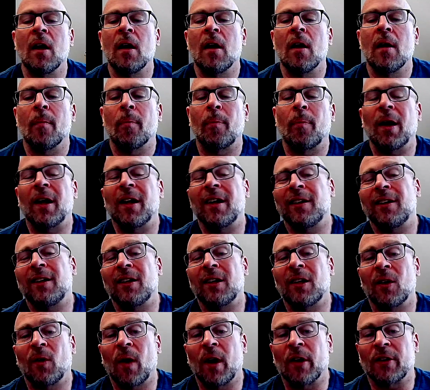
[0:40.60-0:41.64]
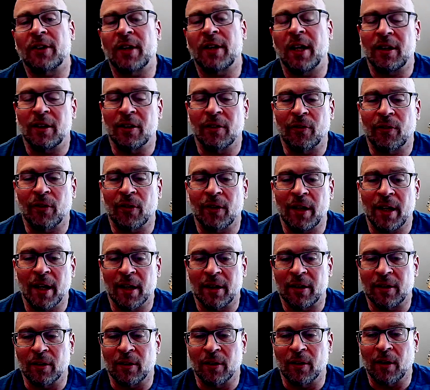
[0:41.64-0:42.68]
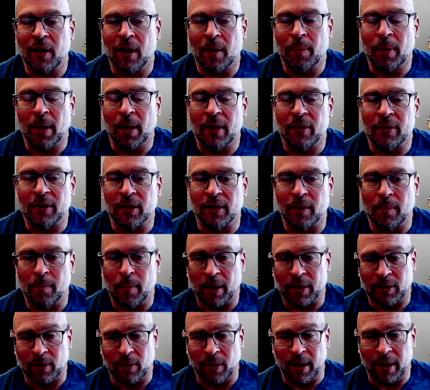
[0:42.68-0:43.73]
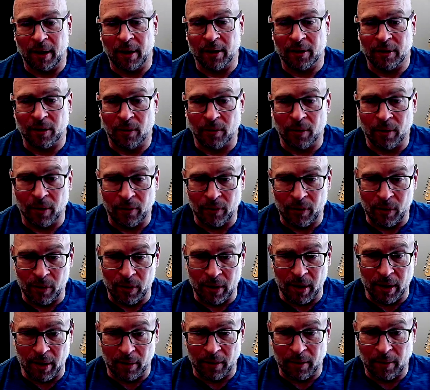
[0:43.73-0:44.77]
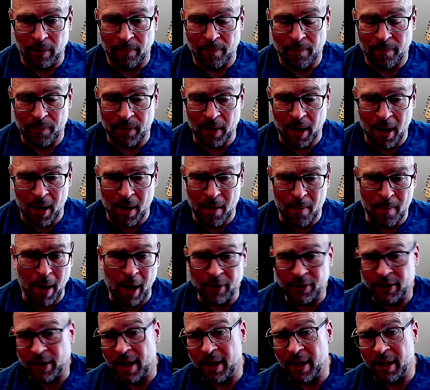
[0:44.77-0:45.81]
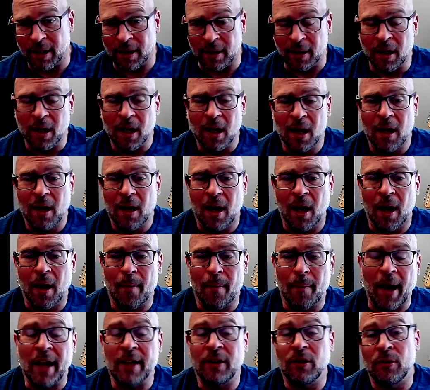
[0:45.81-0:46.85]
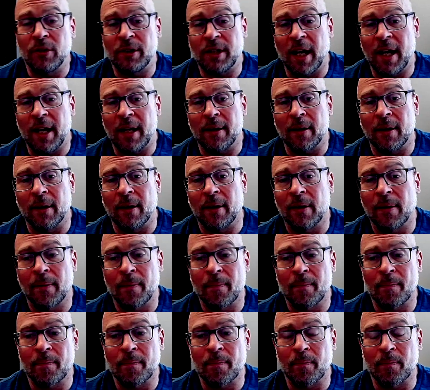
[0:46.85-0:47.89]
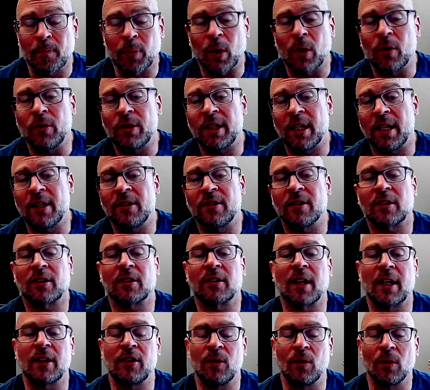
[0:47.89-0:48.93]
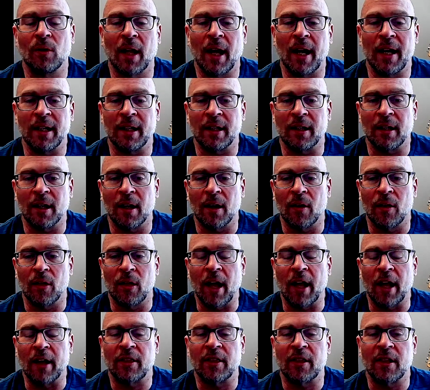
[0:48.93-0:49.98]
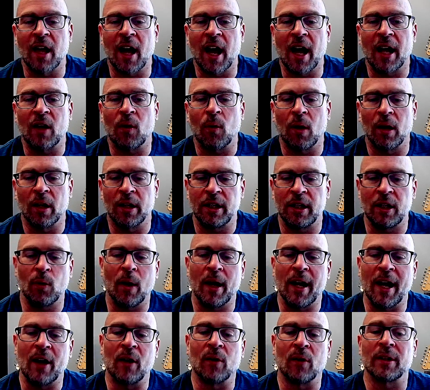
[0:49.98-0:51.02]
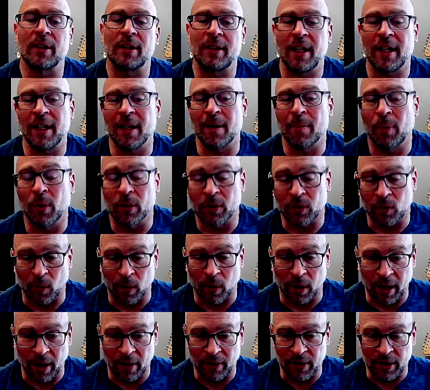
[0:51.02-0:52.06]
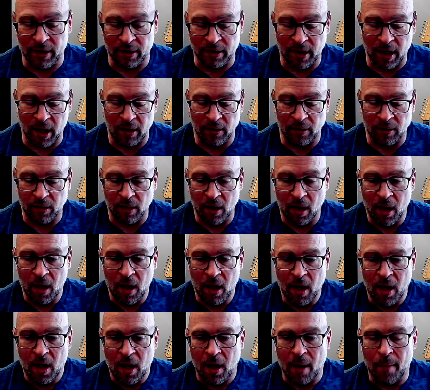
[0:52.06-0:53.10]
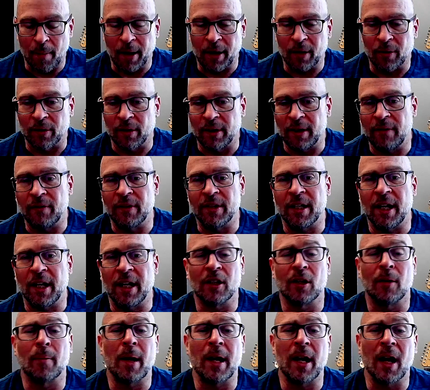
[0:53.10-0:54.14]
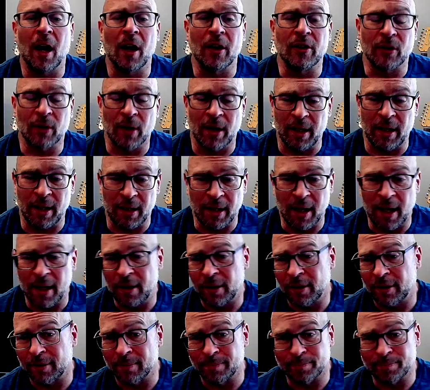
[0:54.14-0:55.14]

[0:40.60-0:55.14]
But you know, I'll take the free extra couple ounces of muscle, I guess, over a few years. Um, I'll take it. Um, I do take protein just because I do like uh, I, the high quality whey. I only take it post-workout these days. Um, I don't even take it on my non-training days.